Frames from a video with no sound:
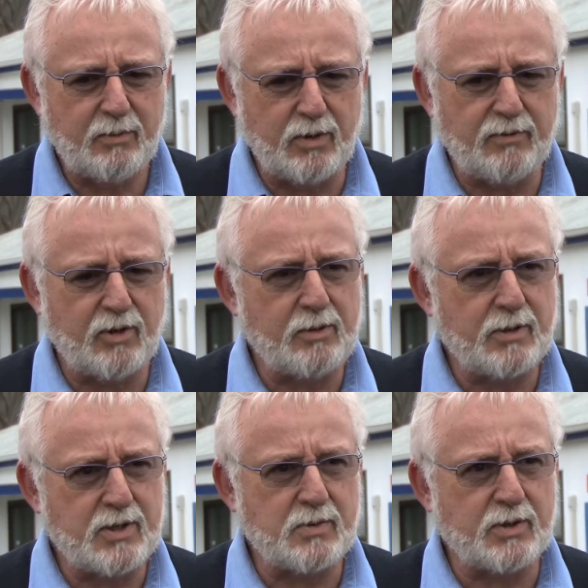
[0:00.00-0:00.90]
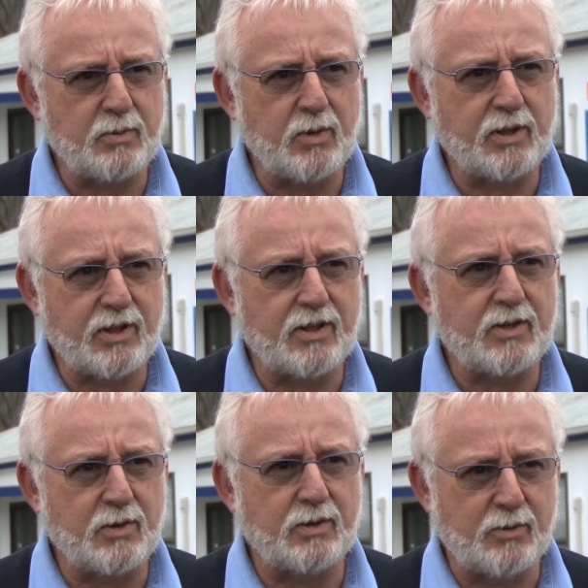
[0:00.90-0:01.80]
we're very pleased with the work that they're
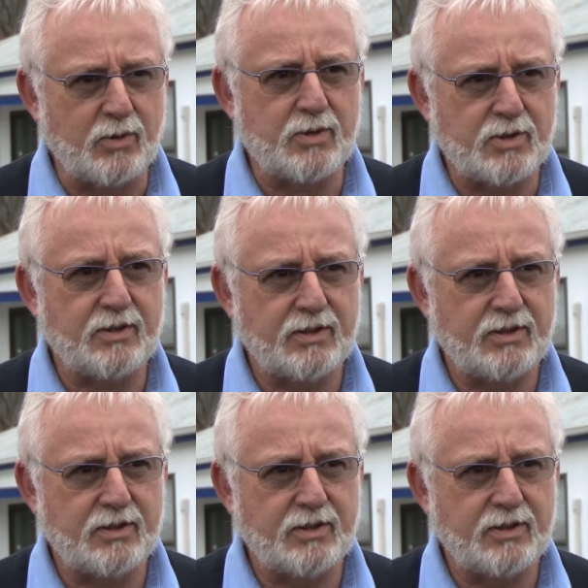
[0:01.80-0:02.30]
doing for us.